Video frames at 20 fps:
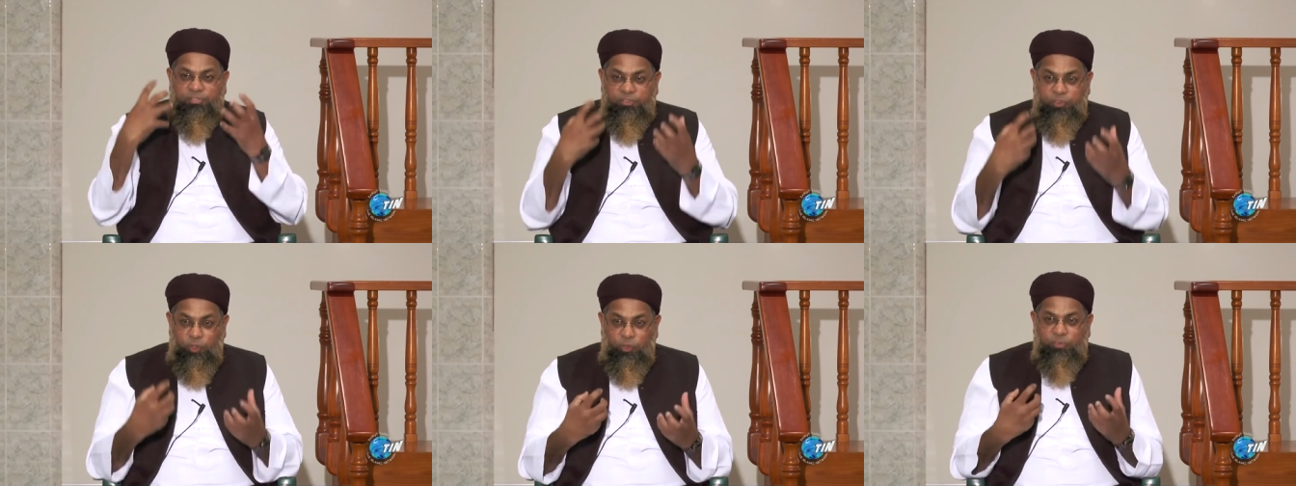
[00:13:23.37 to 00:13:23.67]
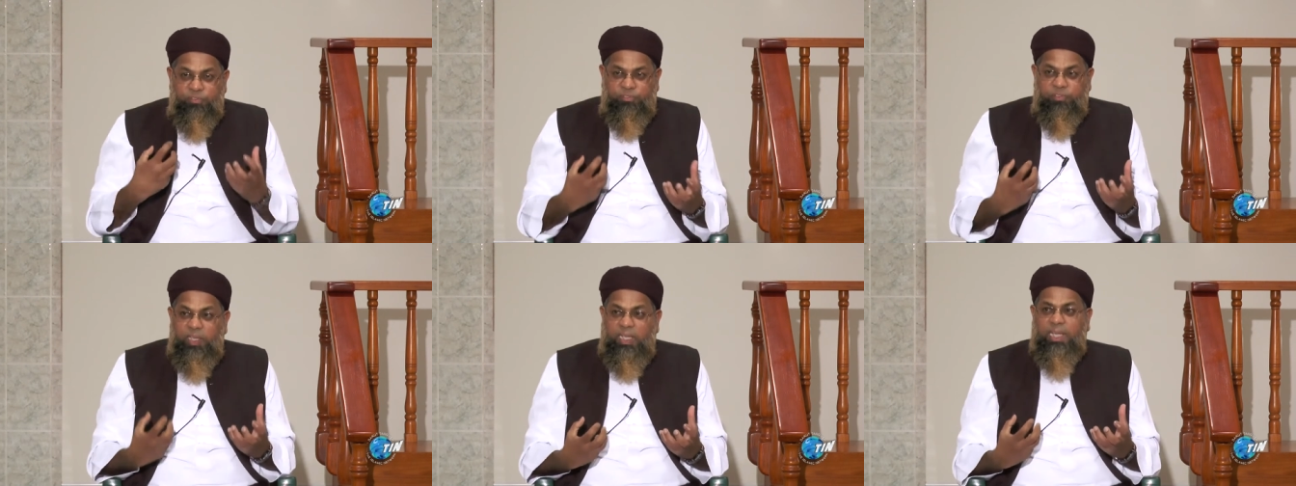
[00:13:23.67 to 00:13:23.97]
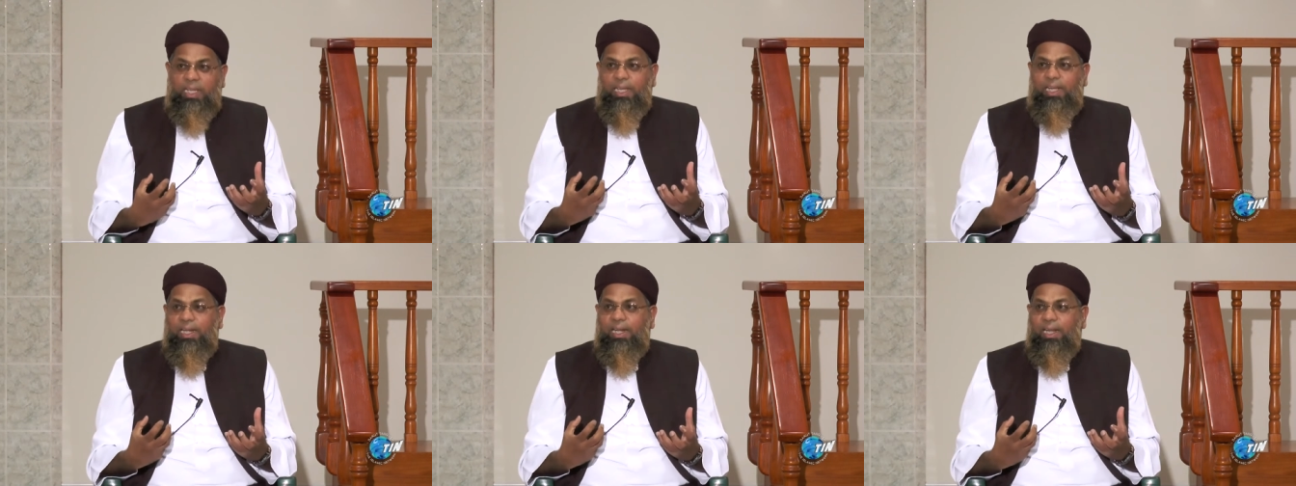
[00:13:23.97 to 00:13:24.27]
you
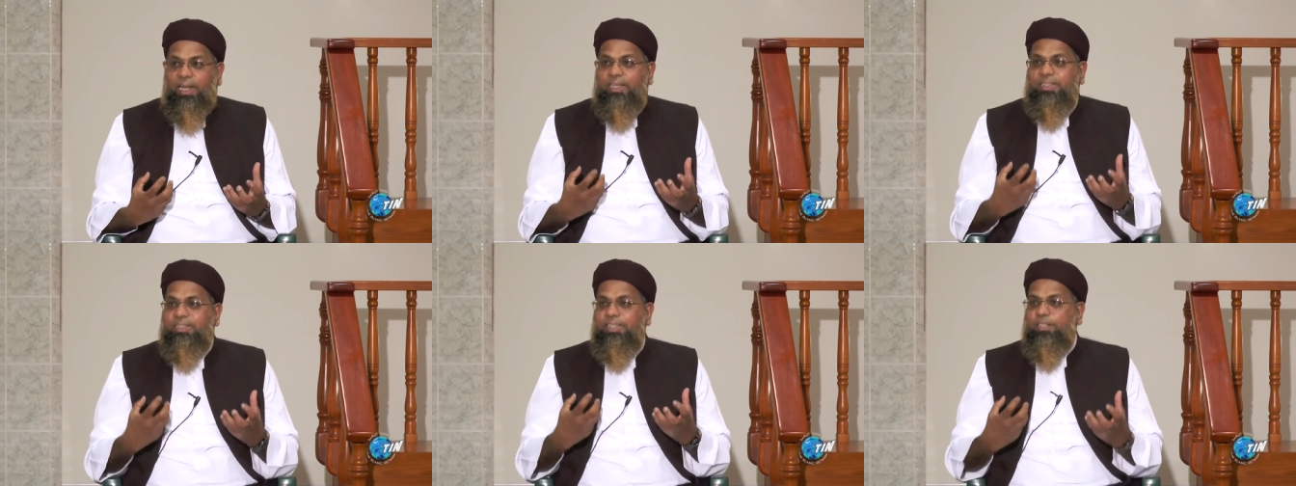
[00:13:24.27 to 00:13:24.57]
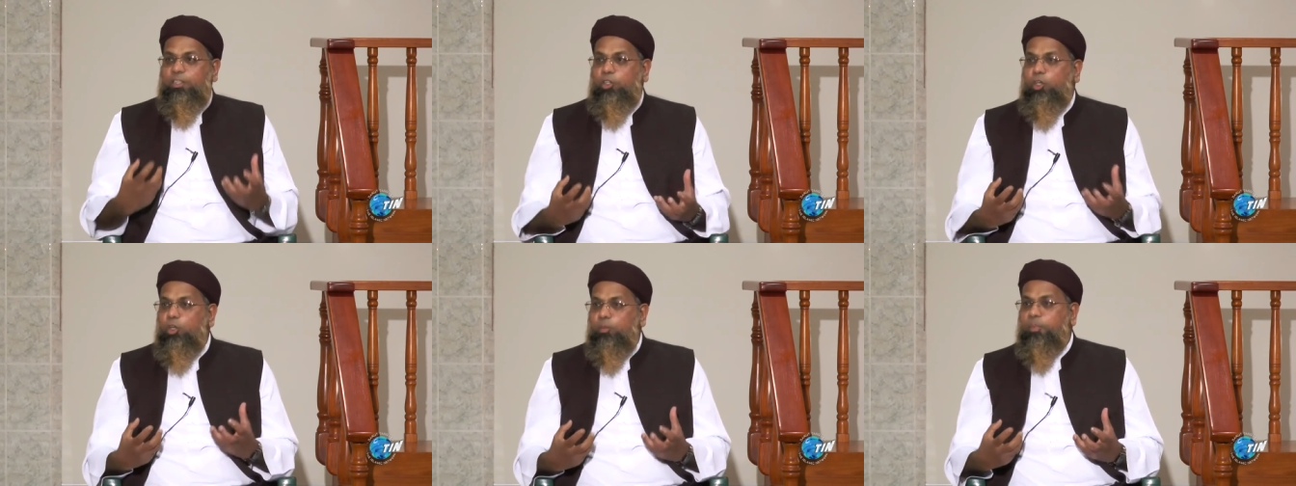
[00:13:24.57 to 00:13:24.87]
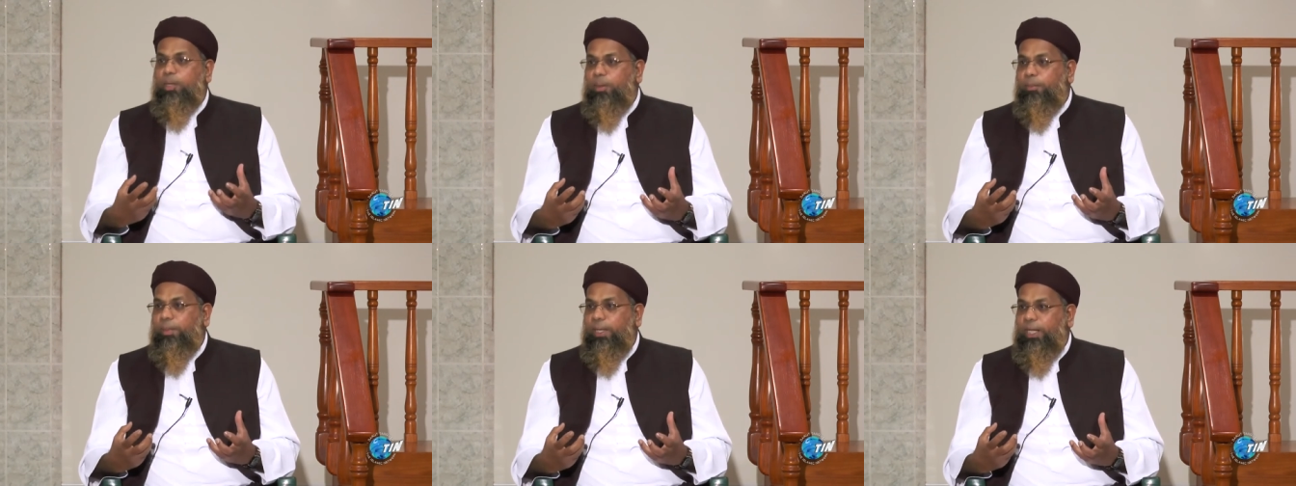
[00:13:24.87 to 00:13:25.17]
feel as the
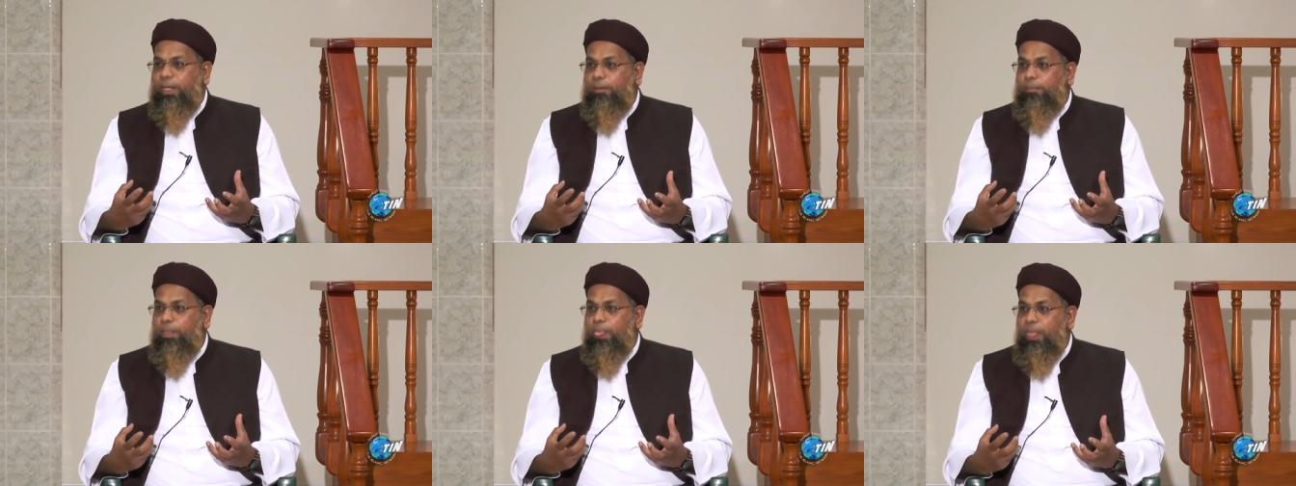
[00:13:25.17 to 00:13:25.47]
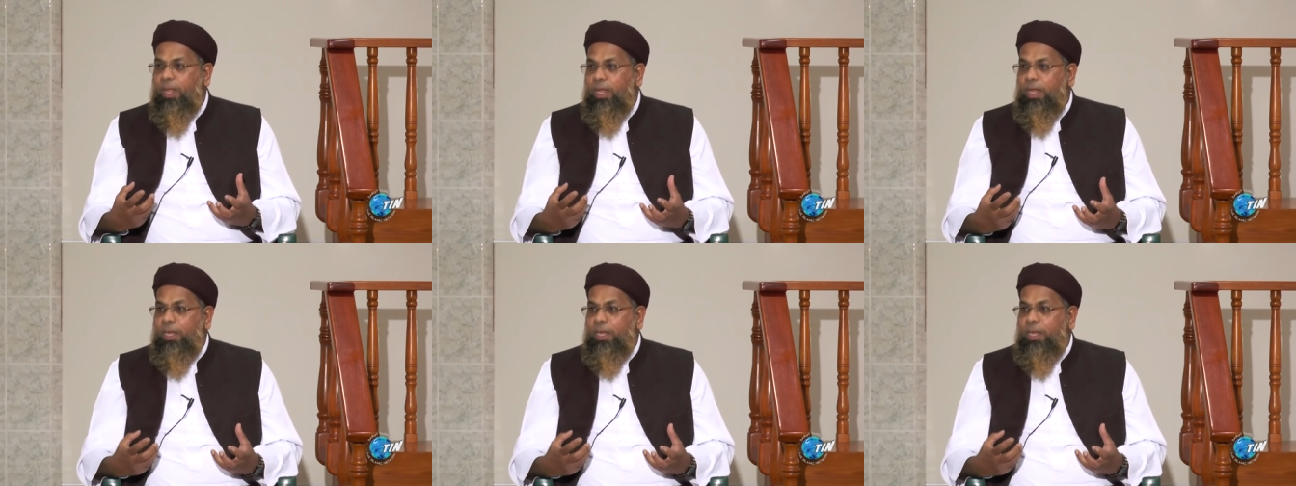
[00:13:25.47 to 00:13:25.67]
human being